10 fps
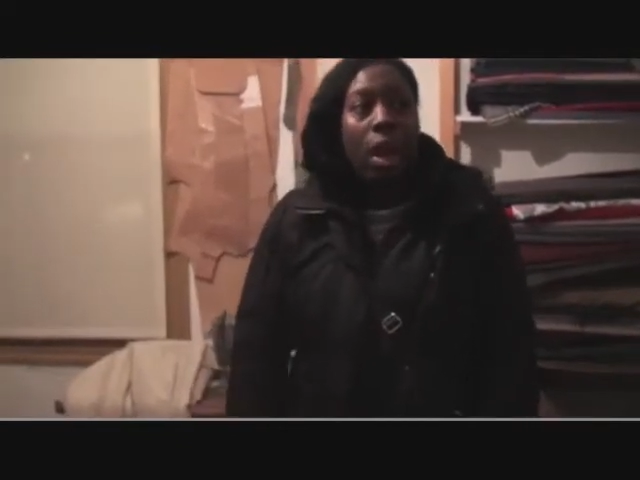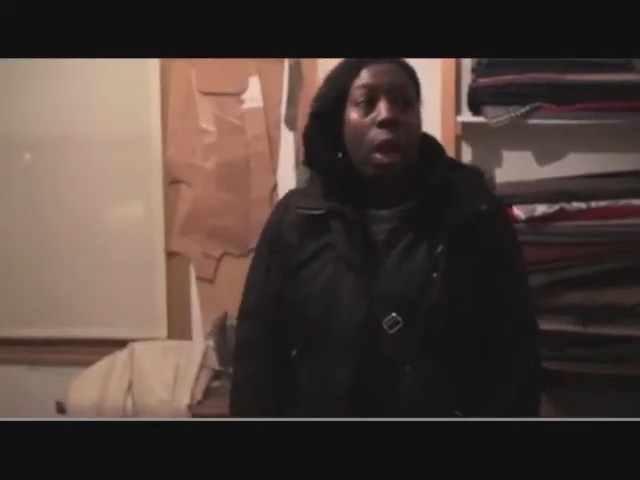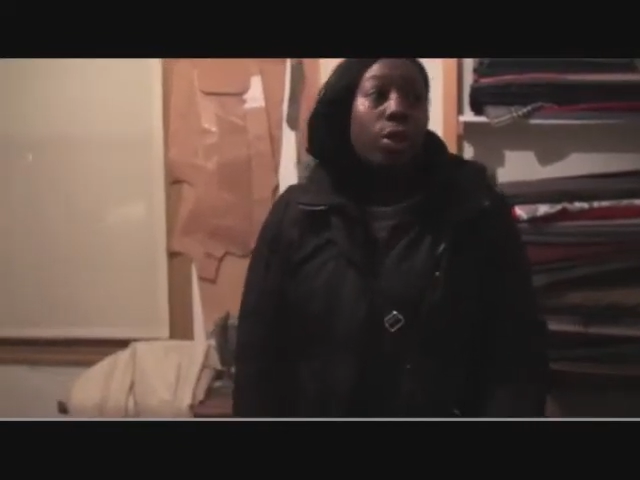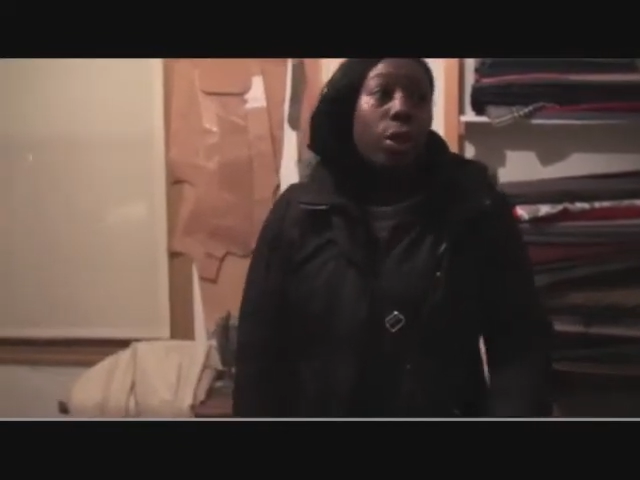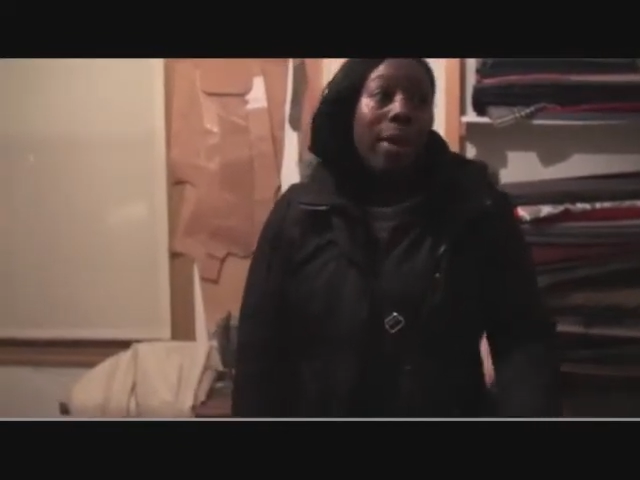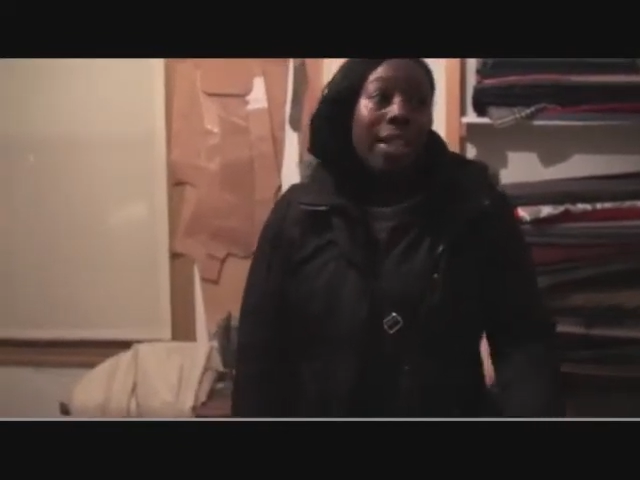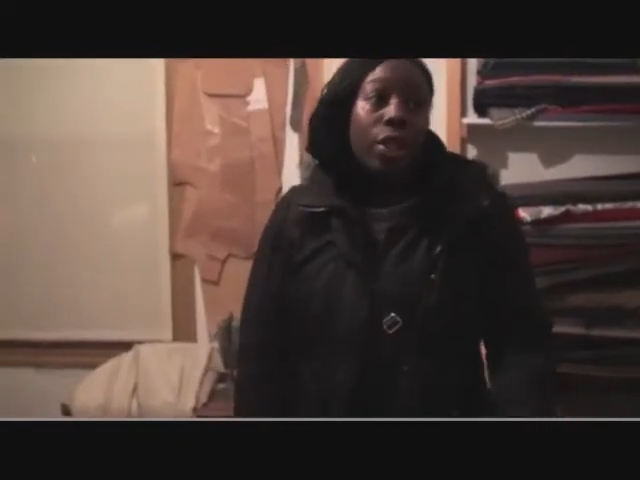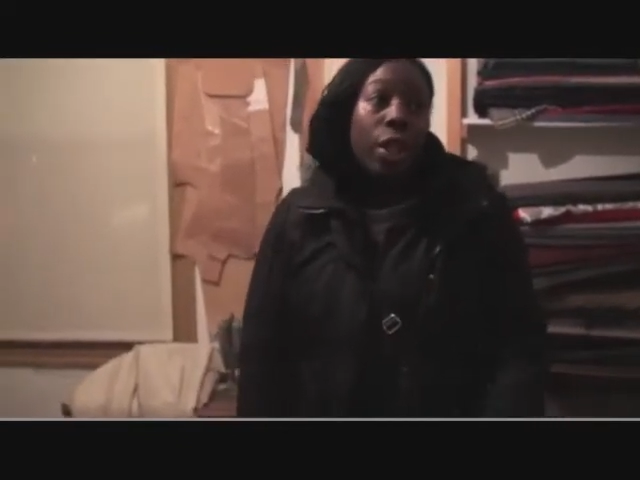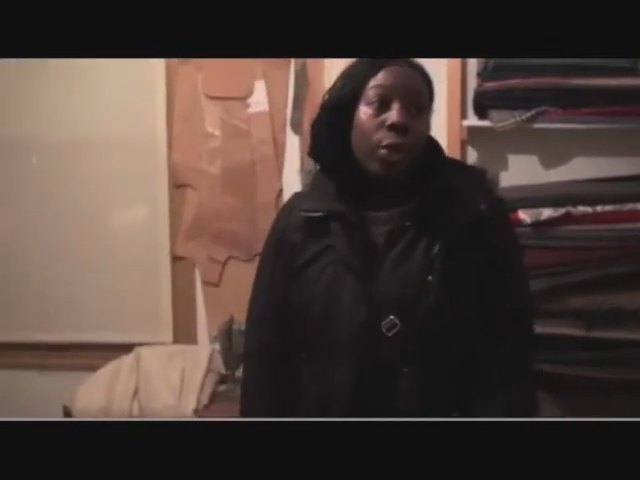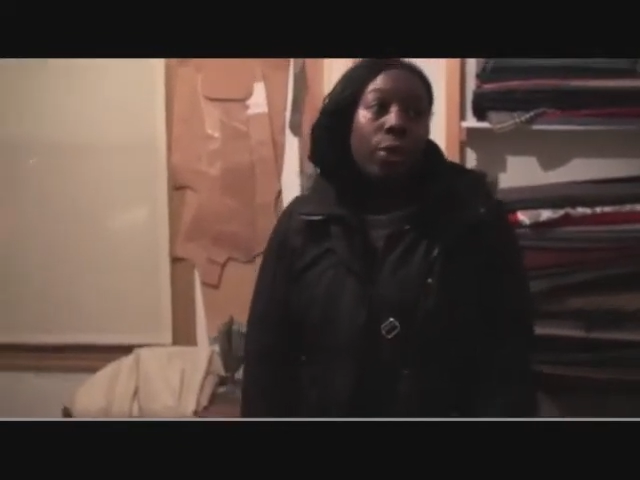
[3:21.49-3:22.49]
I was always
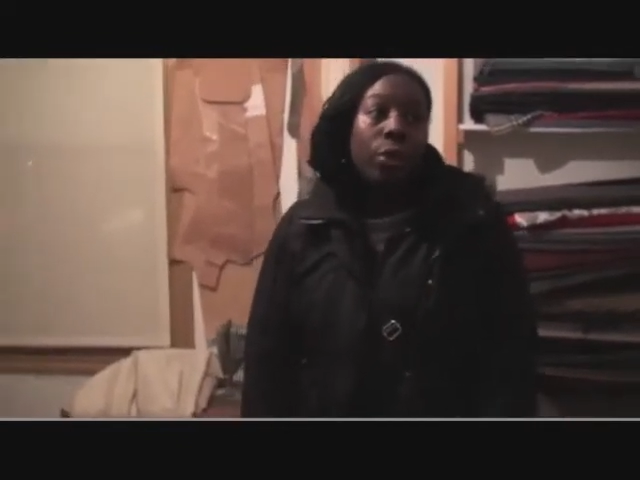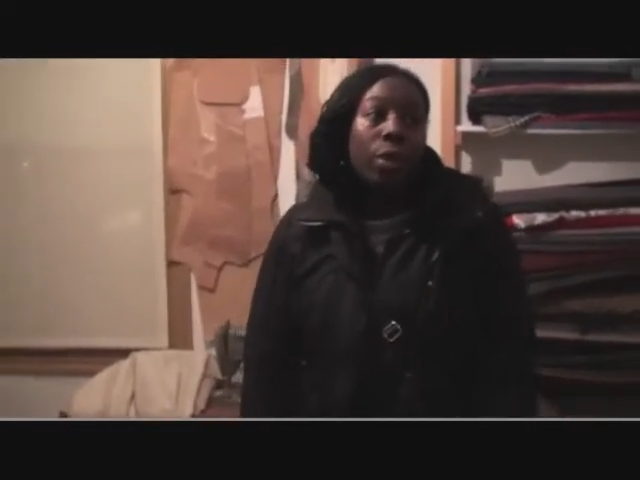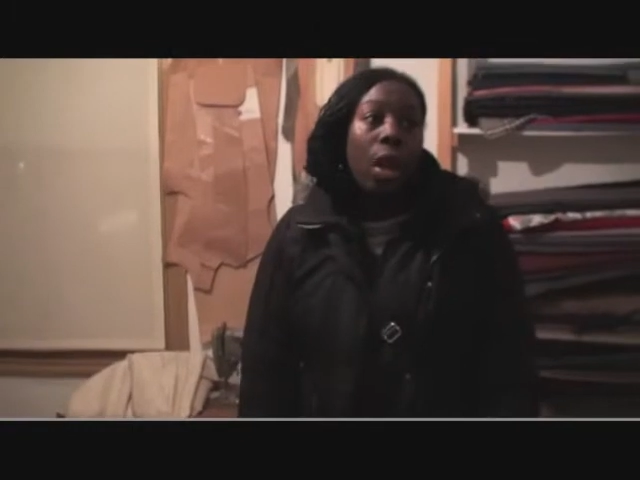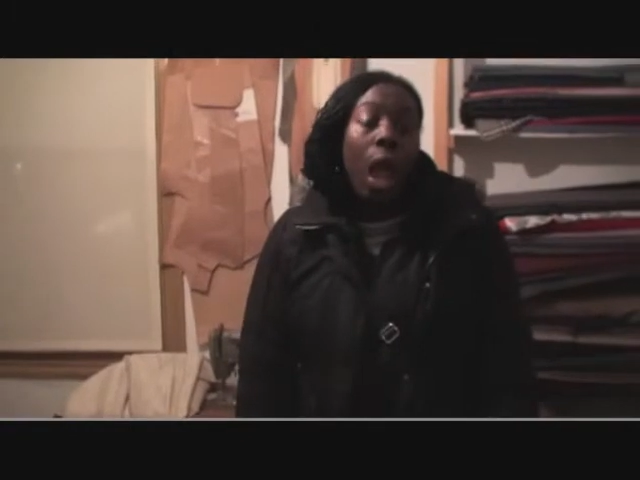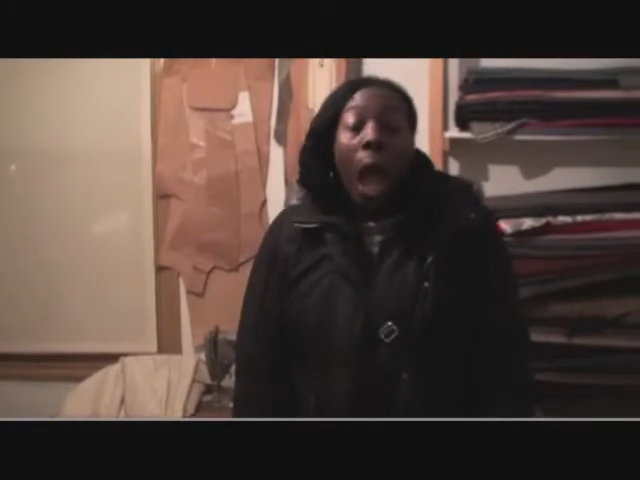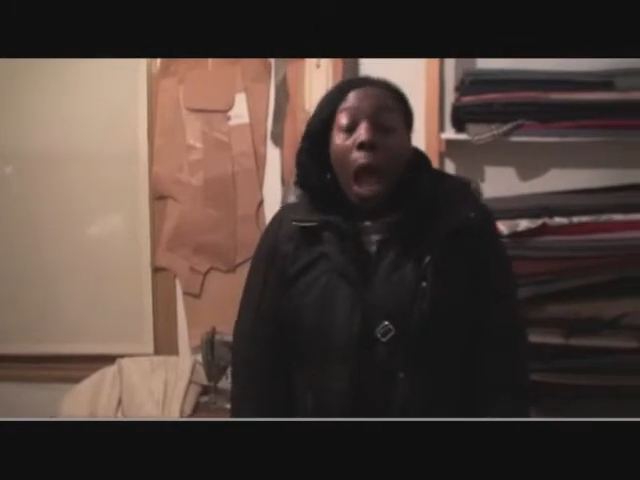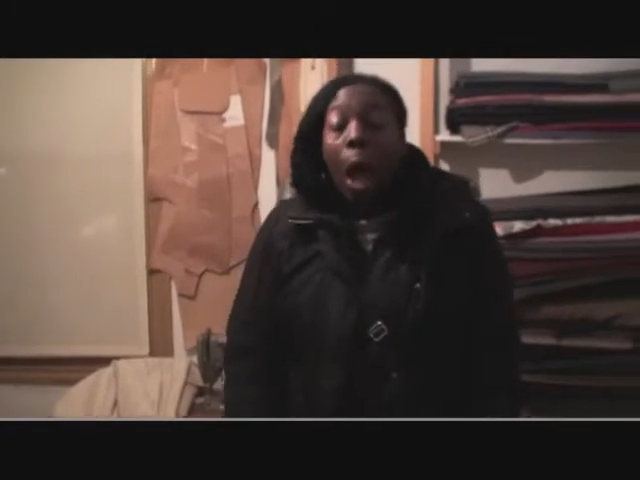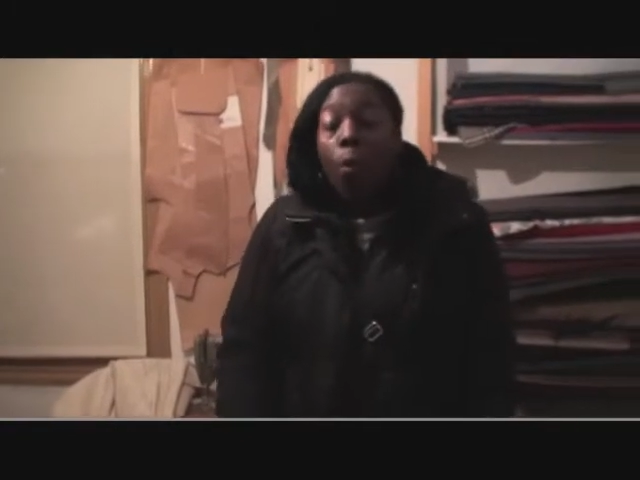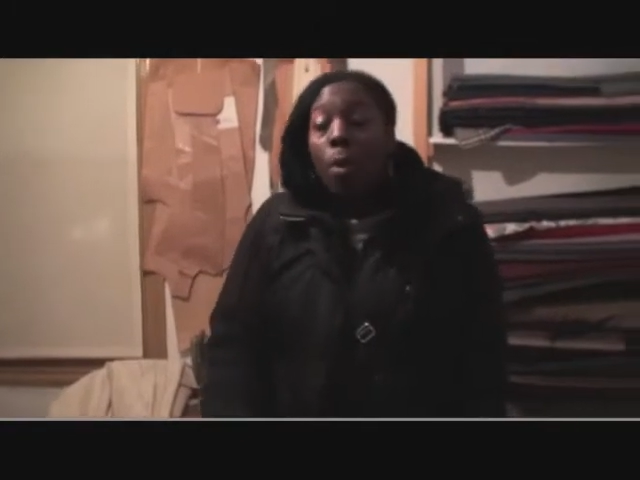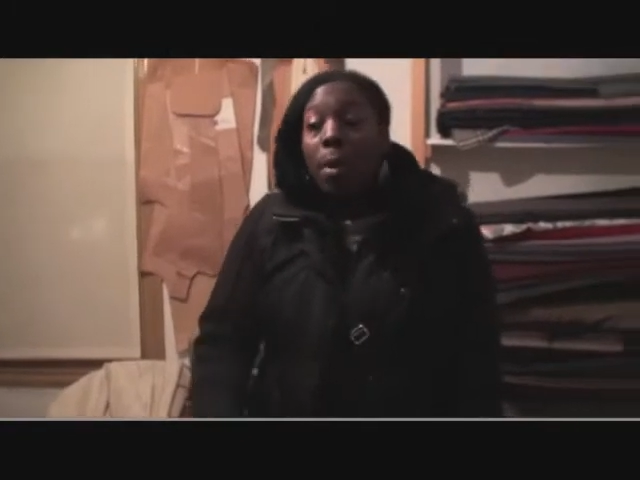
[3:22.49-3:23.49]
told,
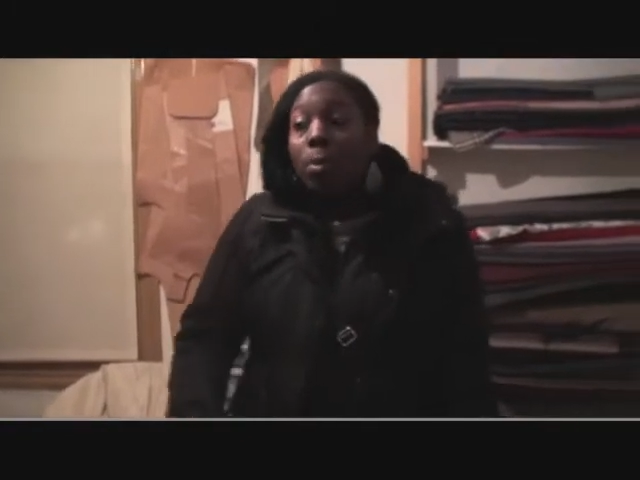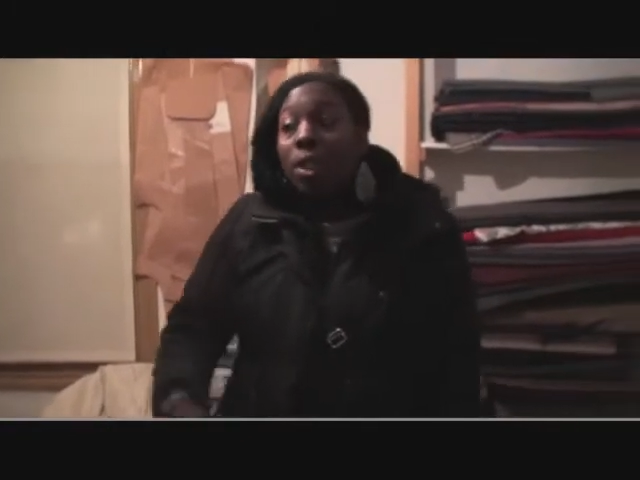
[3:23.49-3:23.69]
"A woman